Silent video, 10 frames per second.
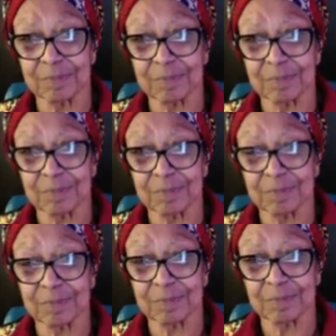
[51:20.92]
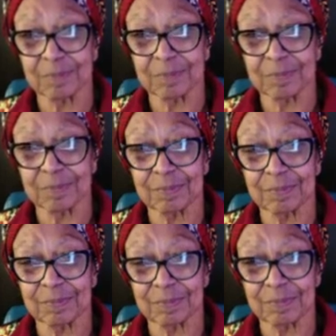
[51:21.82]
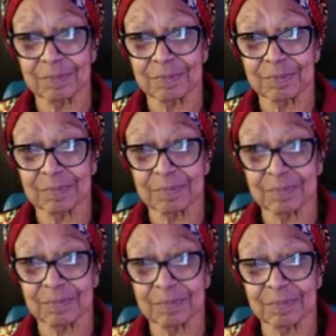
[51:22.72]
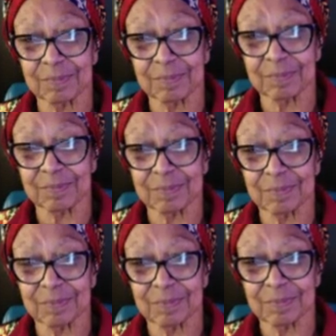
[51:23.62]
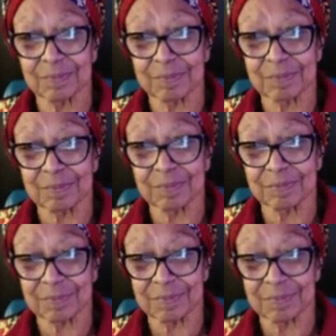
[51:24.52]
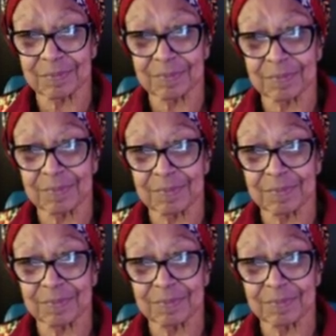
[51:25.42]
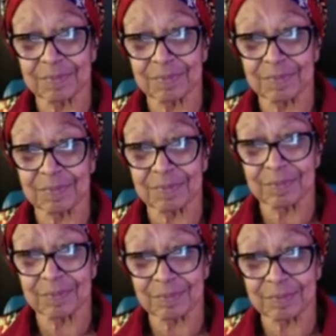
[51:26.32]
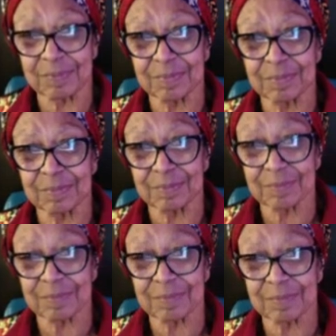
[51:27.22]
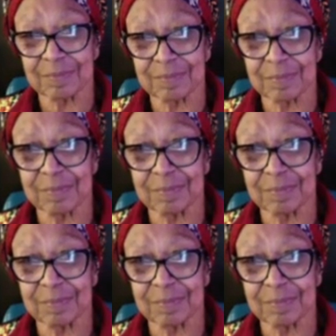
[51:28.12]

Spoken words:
(silent)